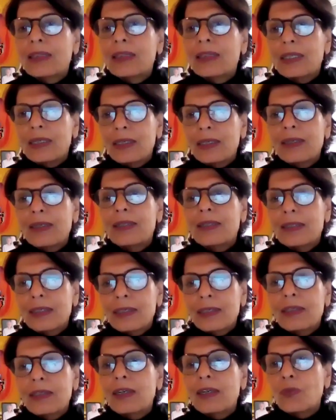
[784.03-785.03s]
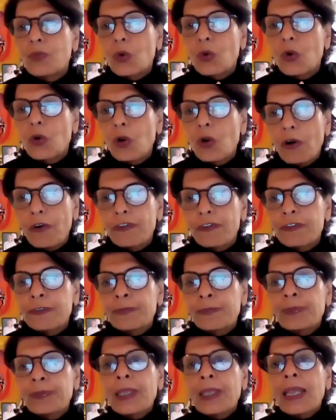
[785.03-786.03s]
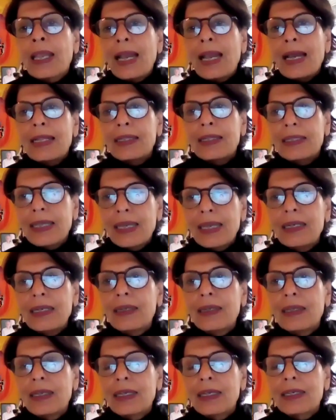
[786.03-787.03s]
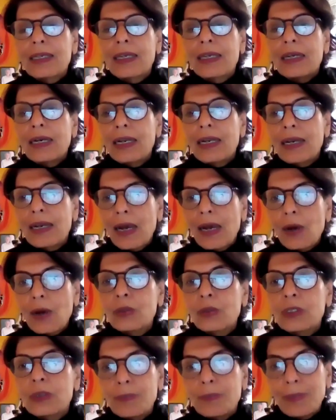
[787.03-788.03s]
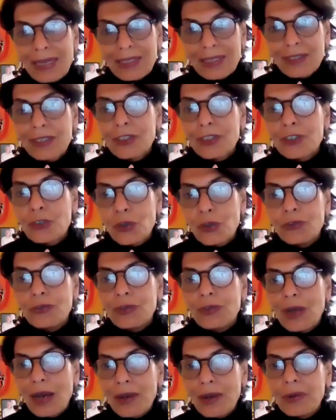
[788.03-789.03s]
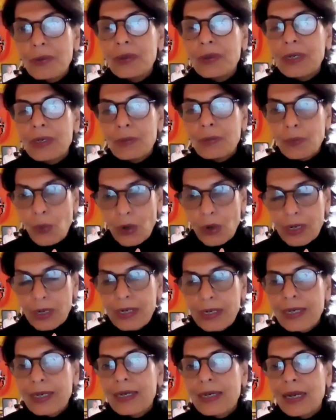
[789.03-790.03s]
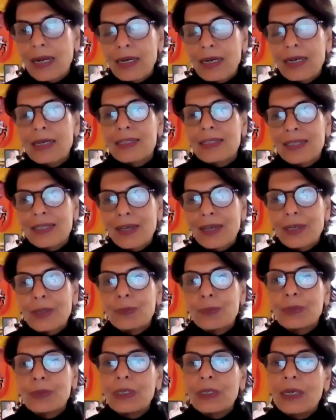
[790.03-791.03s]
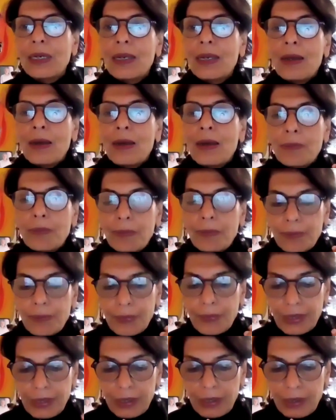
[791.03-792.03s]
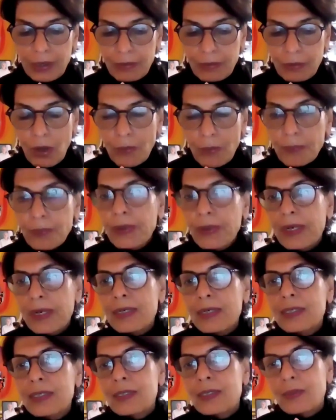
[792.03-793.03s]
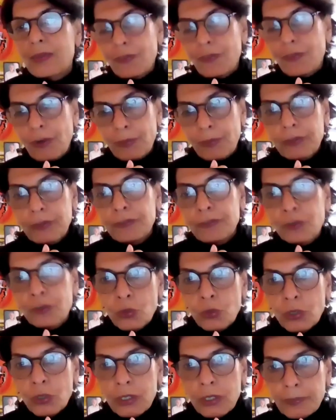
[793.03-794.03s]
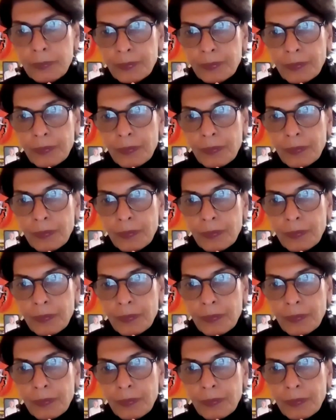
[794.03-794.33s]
get thinner and worn off. And then it can allow the passage of unwanted, undesirable components from the food,